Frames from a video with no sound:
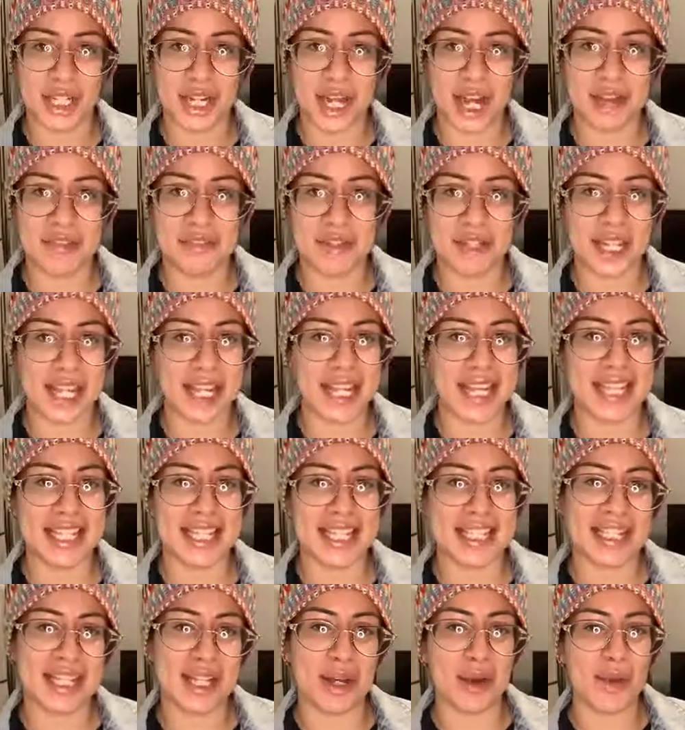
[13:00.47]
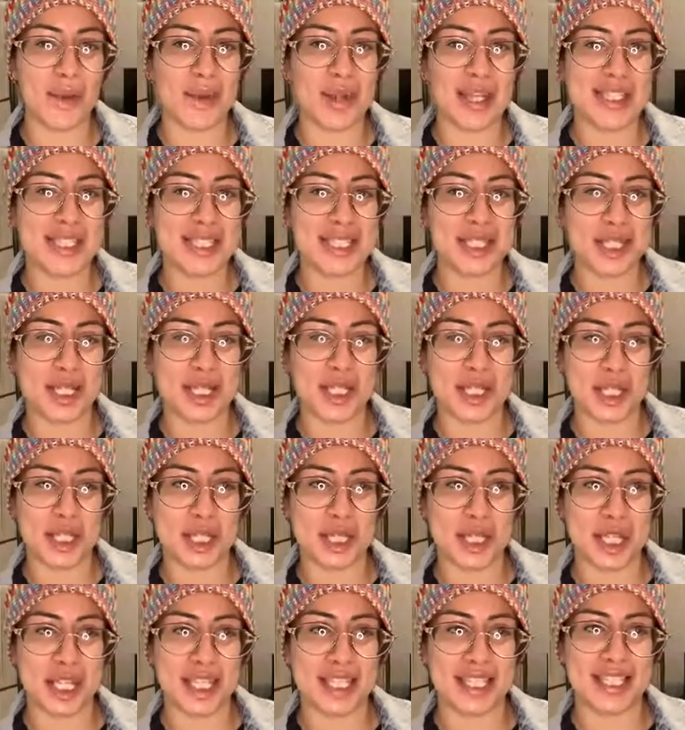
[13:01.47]
I feel like it's always a
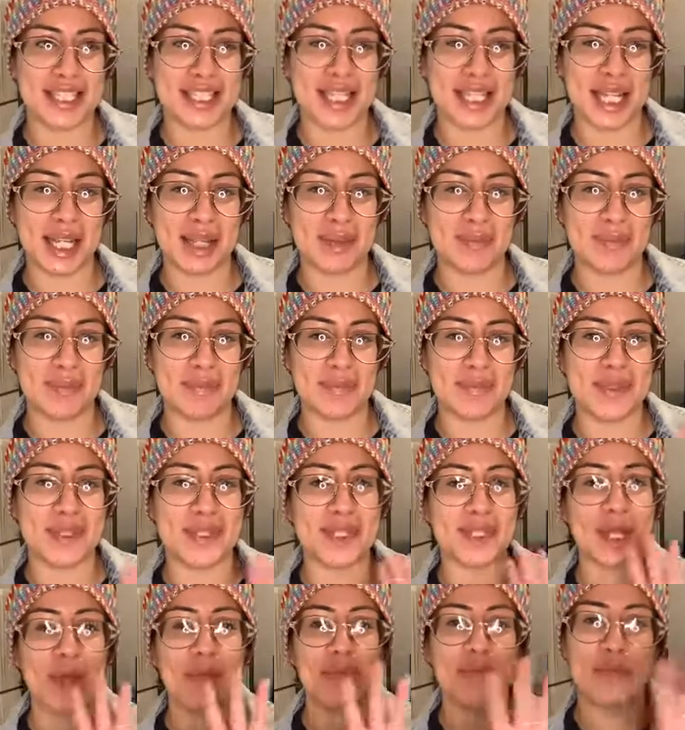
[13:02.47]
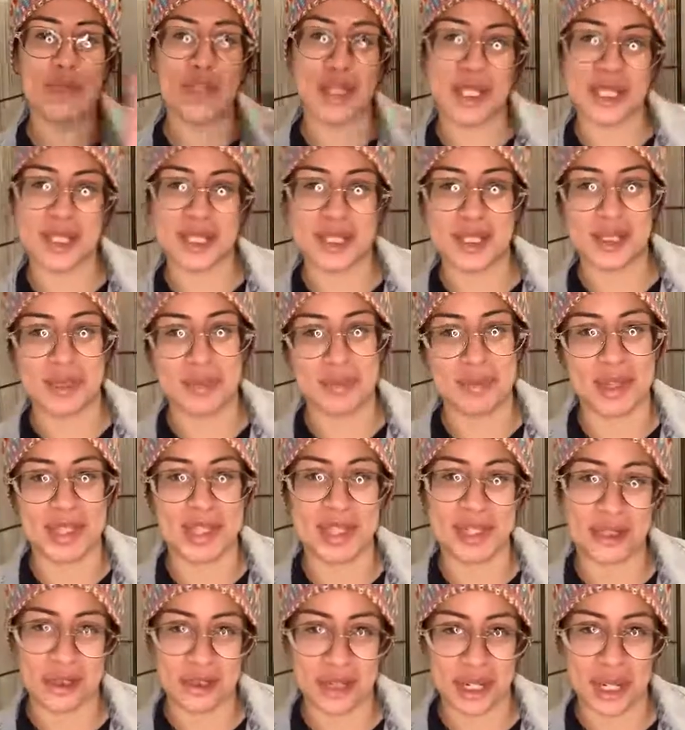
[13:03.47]
good thing to keep something to
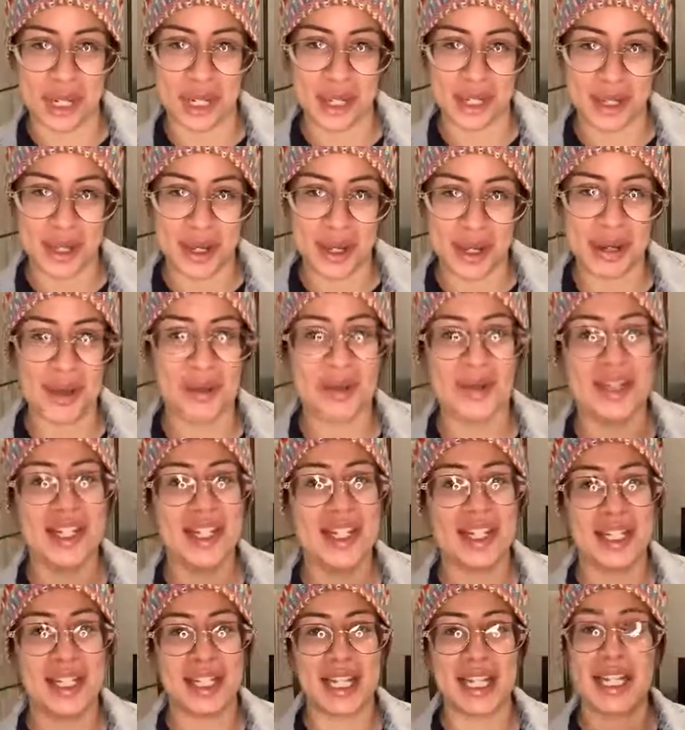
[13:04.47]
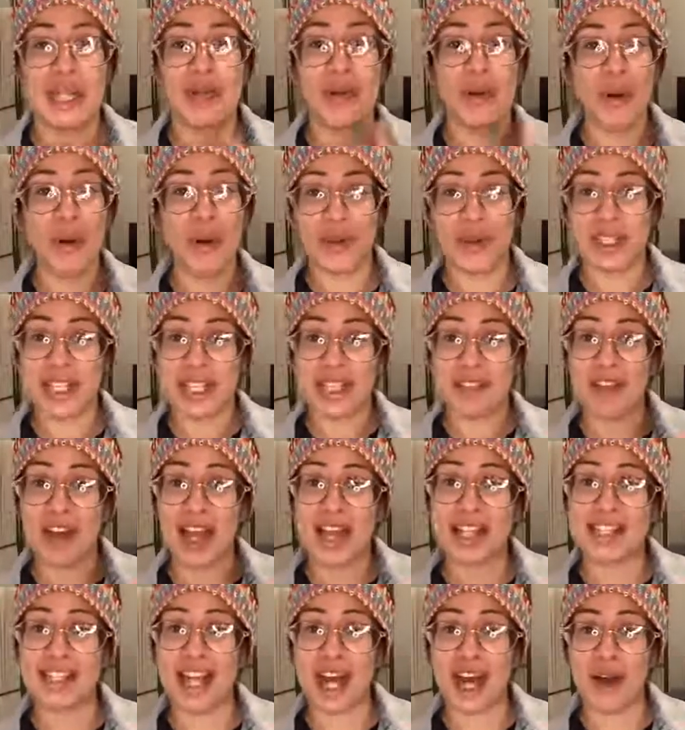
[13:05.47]
mystery, you know? Like you'll only
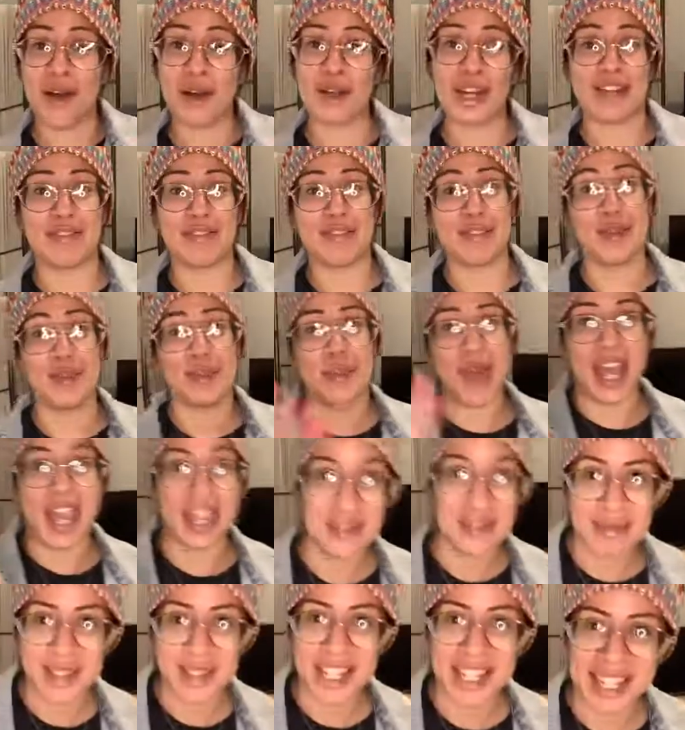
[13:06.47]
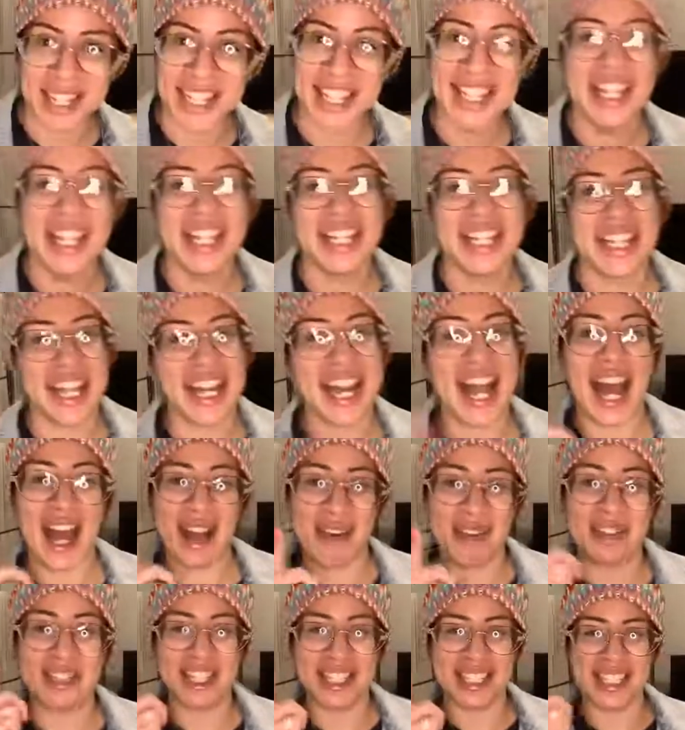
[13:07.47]
find out if you pay me, then
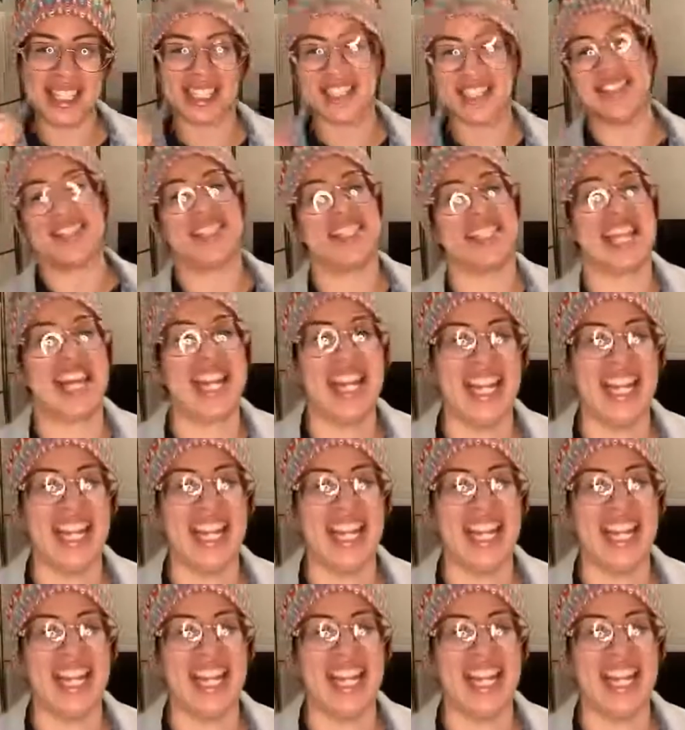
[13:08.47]
I will let you know.